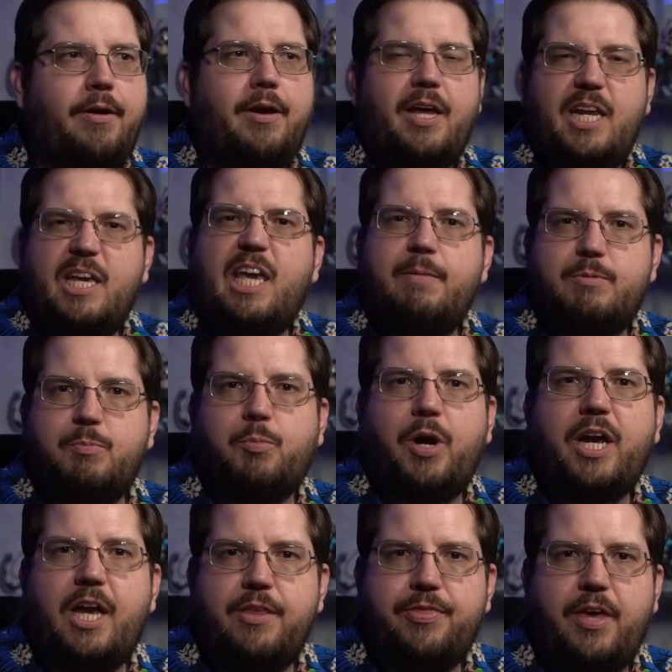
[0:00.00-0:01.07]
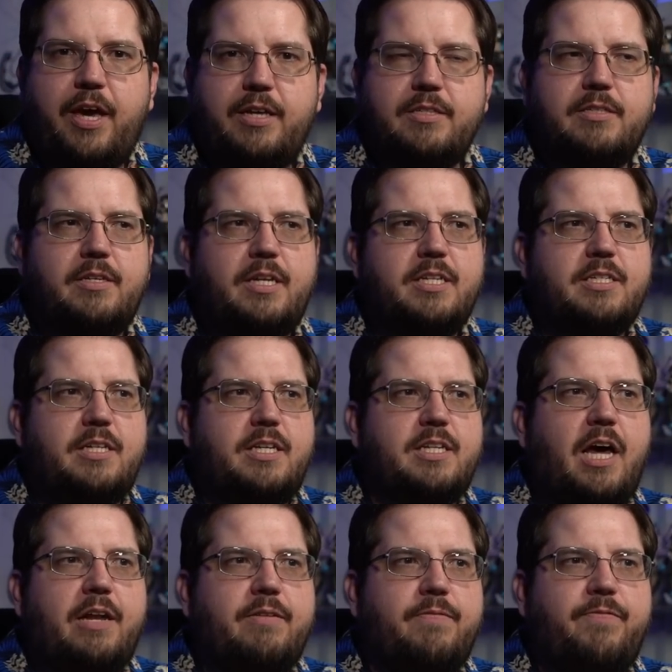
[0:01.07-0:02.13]
and he keeps breaking things. He's
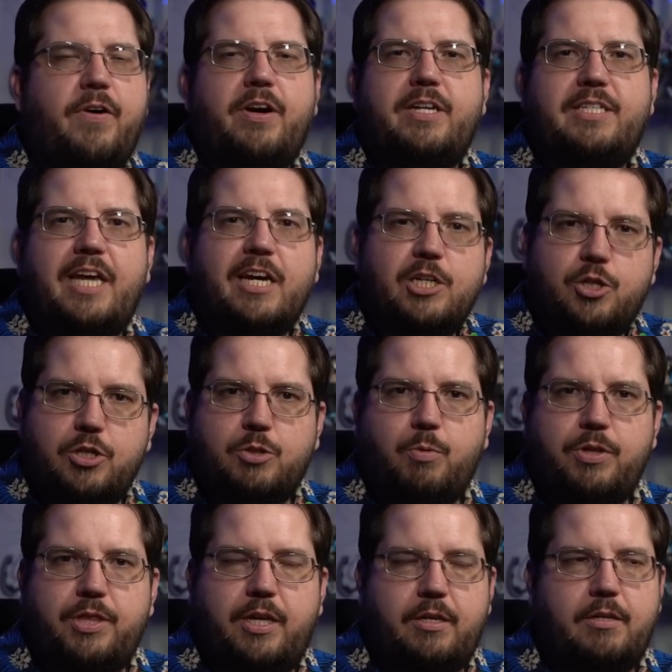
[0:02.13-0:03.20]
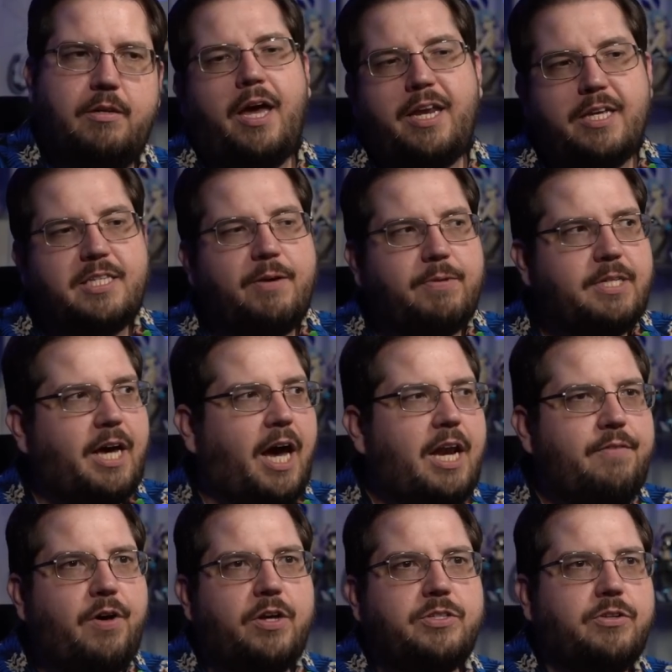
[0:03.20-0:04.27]
not very dexterous with it. And yes, that would kind
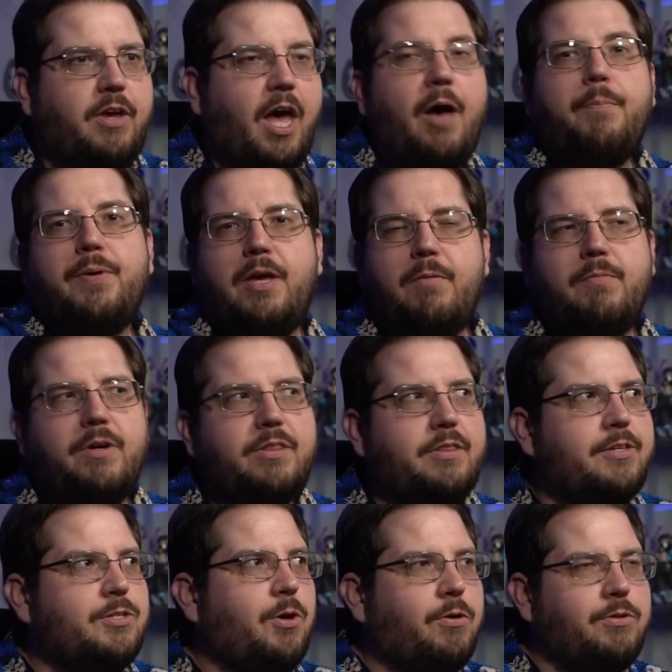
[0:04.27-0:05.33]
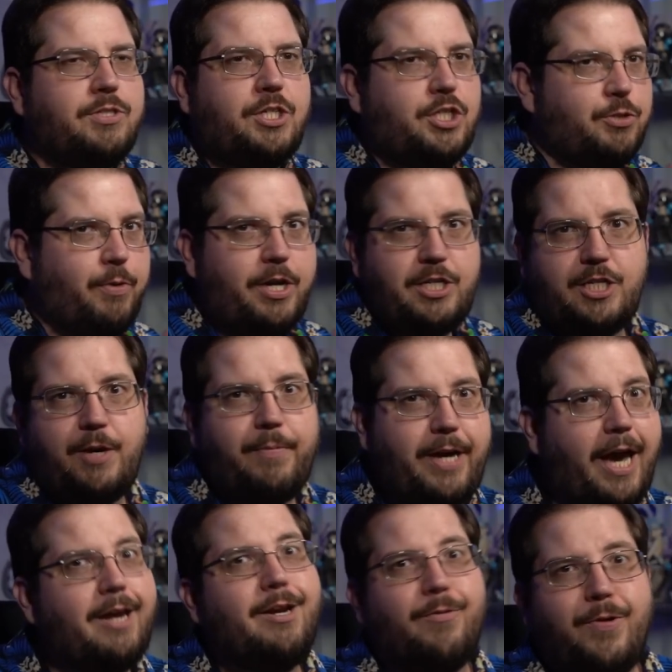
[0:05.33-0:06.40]
of also help him with this whole situation that we
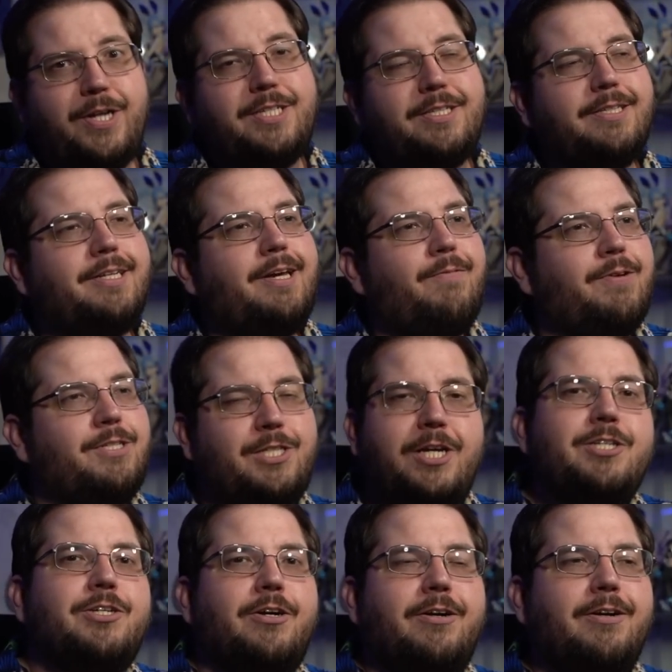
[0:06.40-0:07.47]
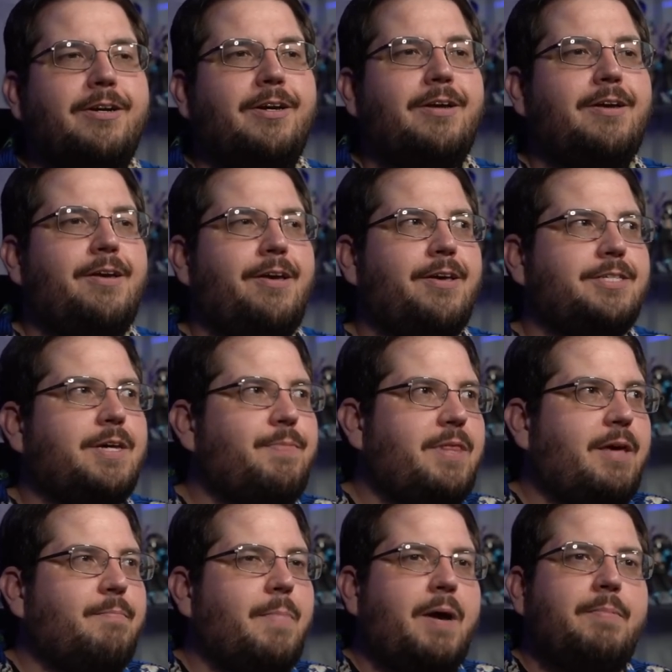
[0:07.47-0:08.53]
had here recently with Ginger. Something
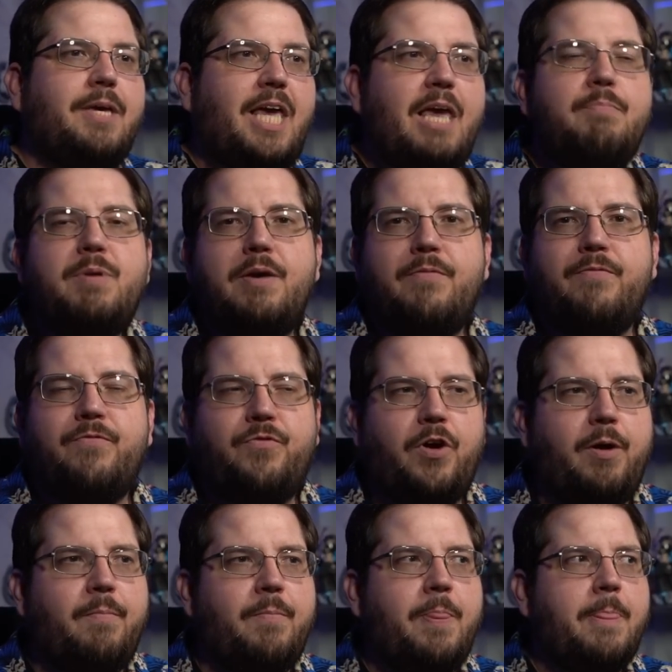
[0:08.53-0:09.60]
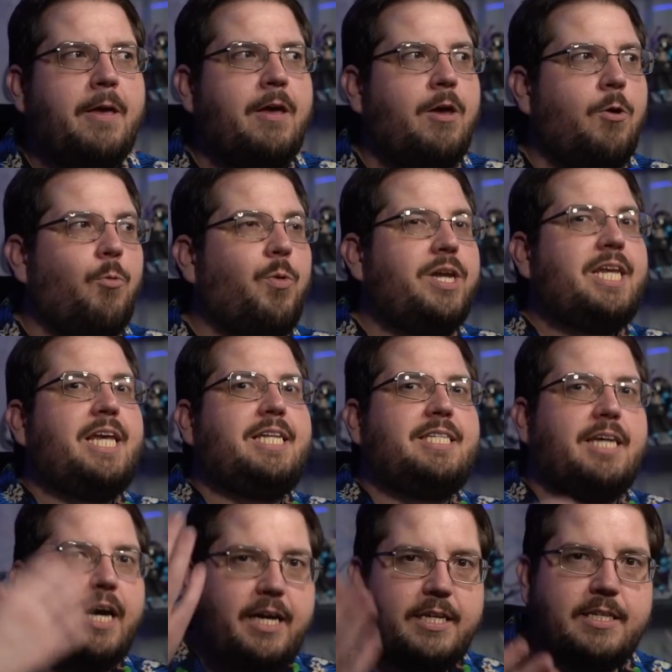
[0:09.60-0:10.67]
that might keep him from, when he
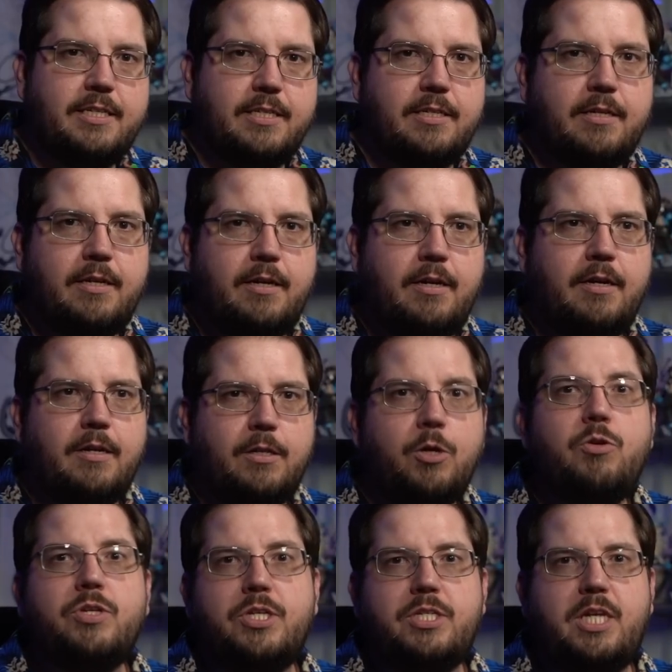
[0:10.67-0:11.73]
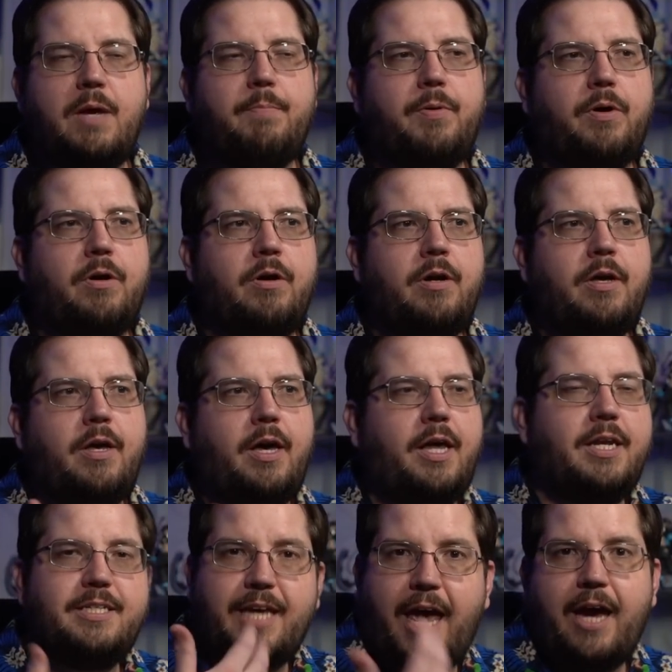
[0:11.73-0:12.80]
does lose his temper and
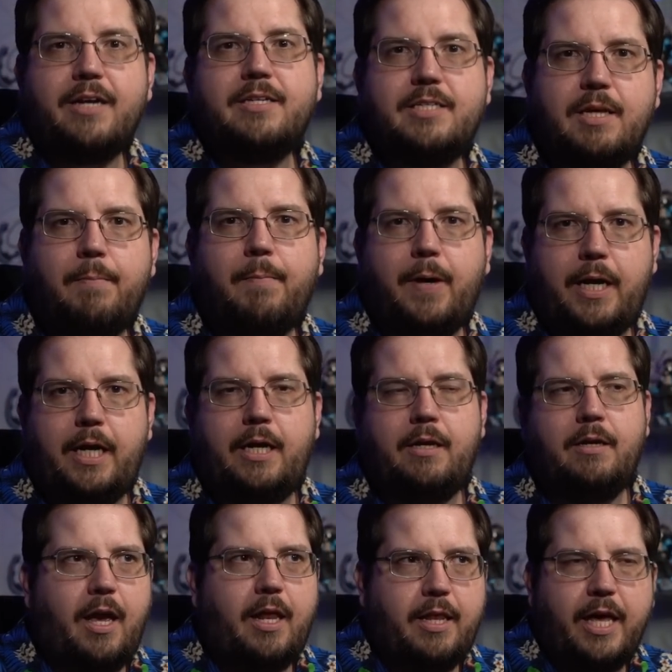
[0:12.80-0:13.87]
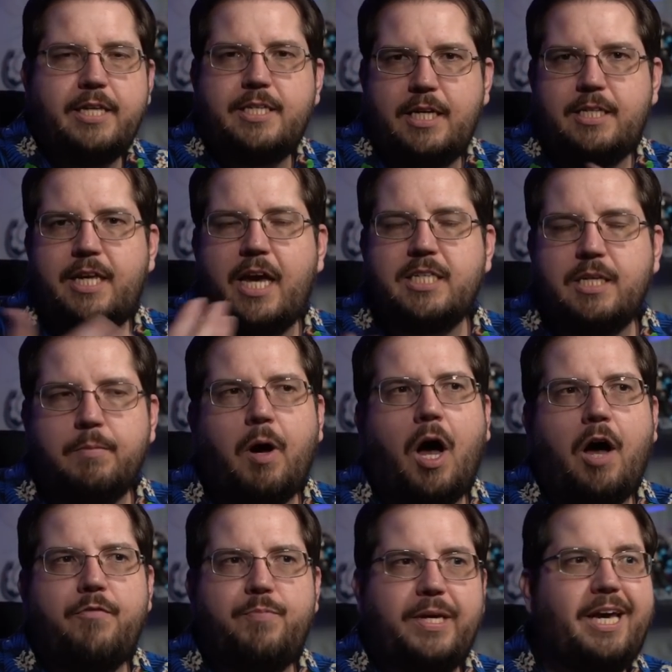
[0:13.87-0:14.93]
attack somebody, unless he takes them
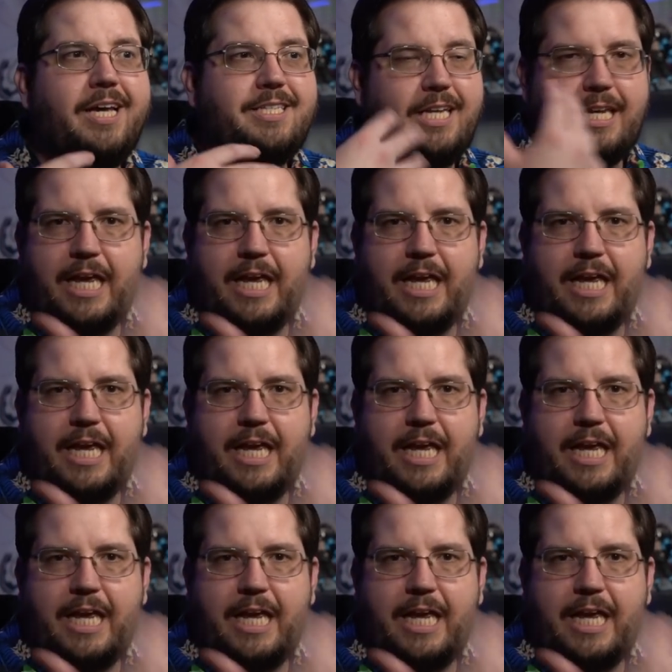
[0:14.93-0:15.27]
off because he